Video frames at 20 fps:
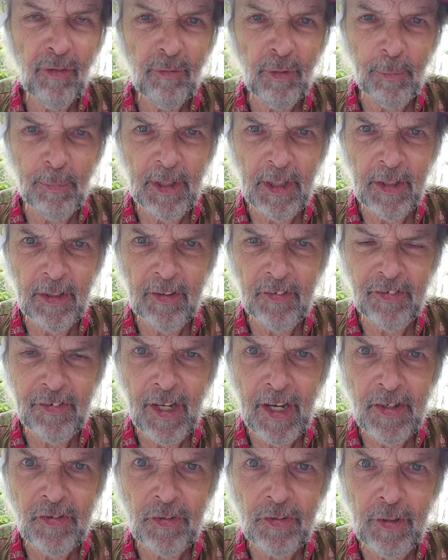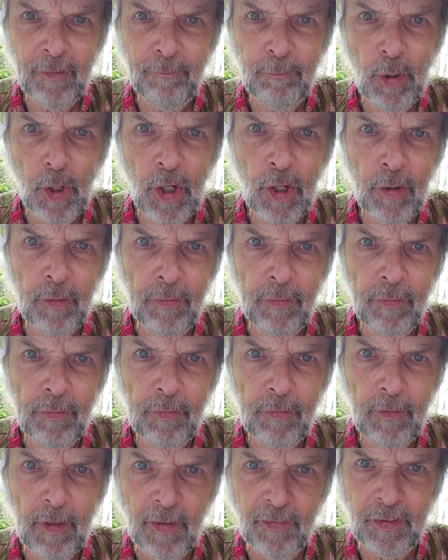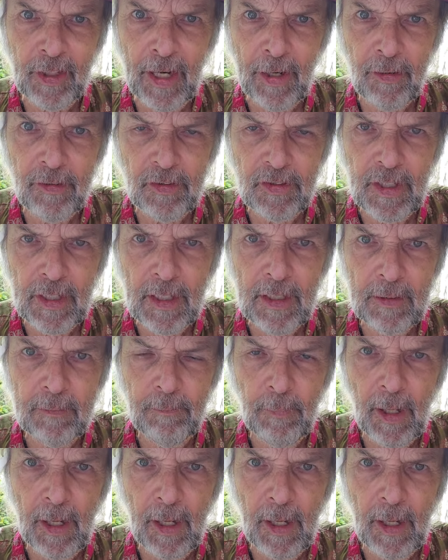will be in his nation of birth, as guaranteed